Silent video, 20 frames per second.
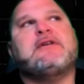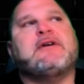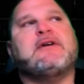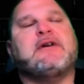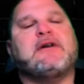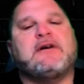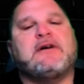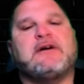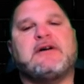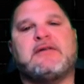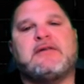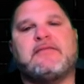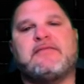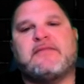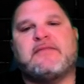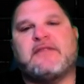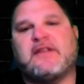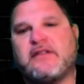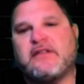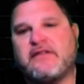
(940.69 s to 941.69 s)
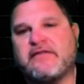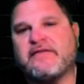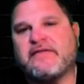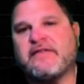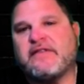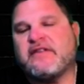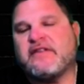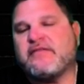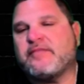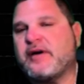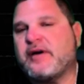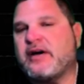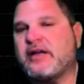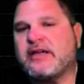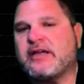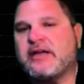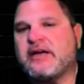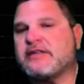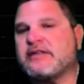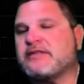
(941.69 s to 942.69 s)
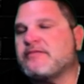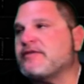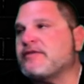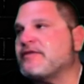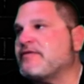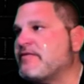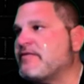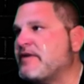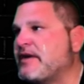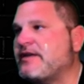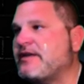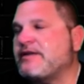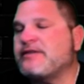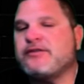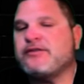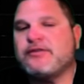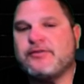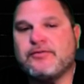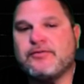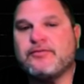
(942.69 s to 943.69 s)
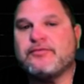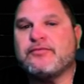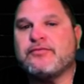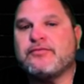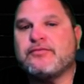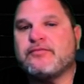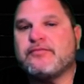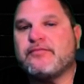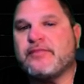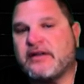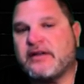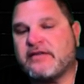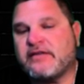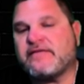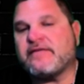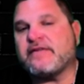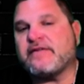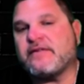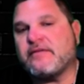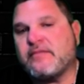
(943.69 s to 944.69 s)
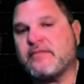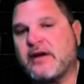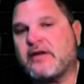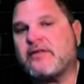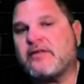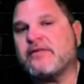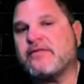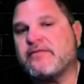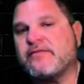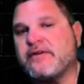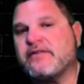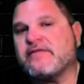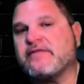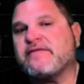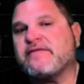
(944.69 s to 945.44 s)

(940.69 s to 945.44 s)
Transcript: The Live for Life podcast was created to benefit the Maryland Marina